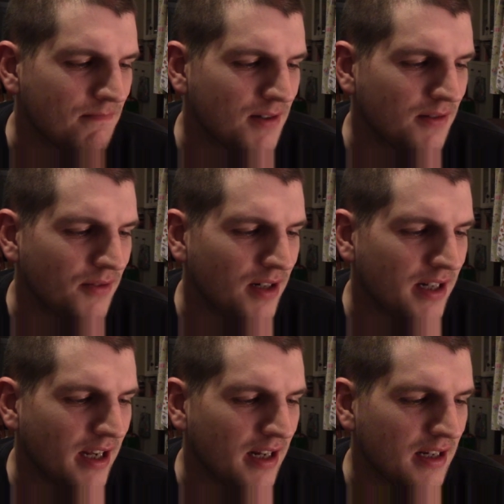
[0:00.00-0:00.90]
not really
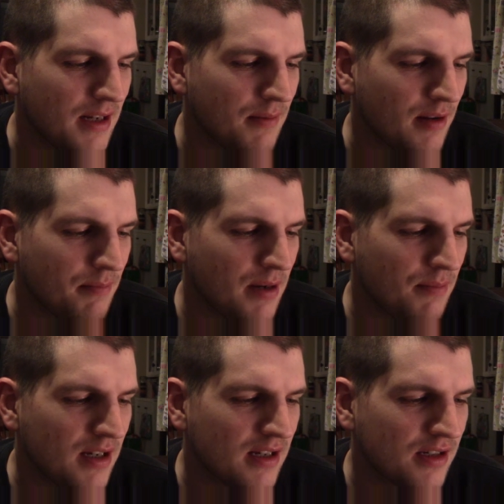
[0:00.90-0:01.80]
getting them it might
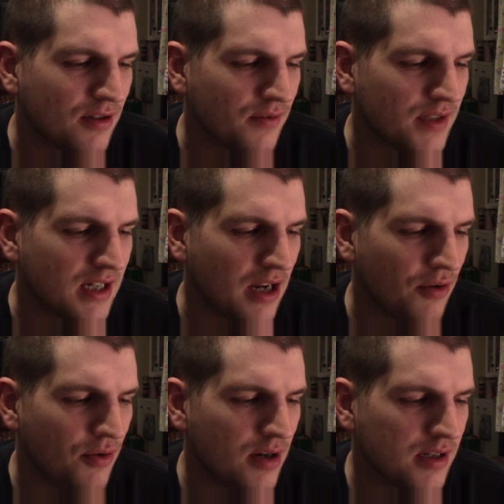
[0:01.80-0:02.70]
be the sort of
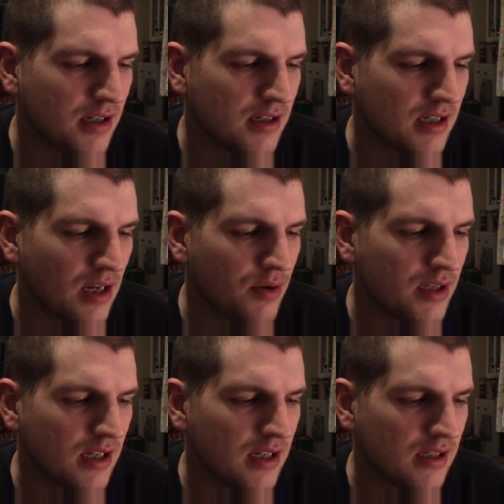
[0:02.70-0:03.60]
sour sour
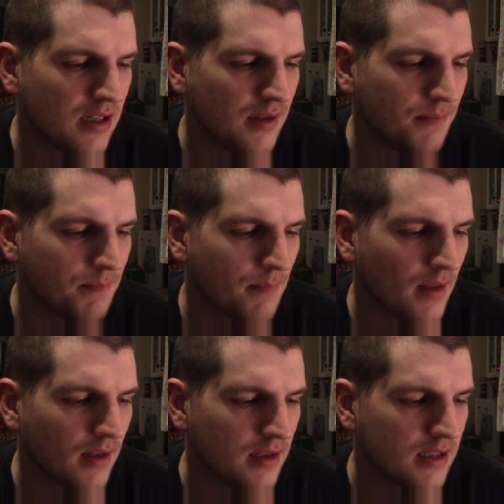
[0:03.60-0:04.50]
taste
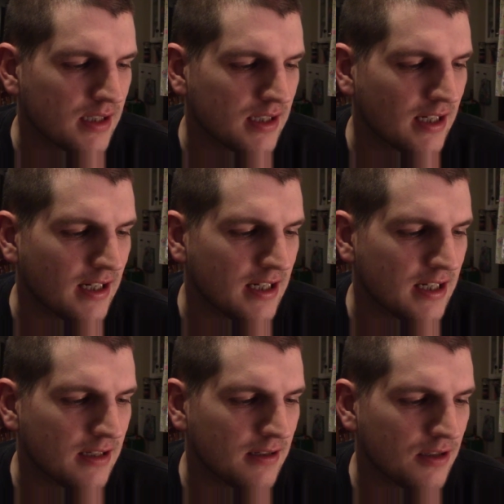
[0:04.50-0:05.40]
it's slightly
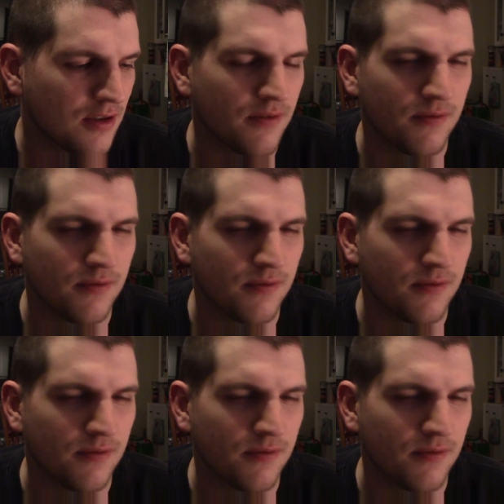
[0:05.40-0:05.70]
sort